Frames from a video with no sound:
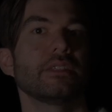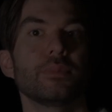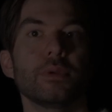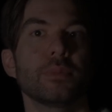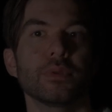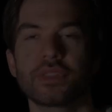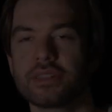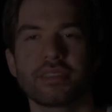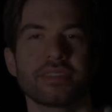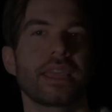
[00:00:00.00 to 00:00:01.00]
the pupils,
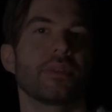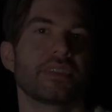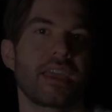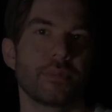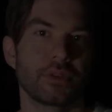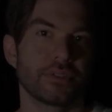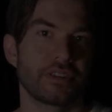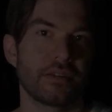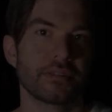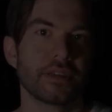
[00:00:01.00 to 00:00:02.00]
that doesn't count the chemical
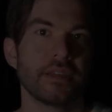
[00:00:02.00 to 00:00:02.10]
stuff.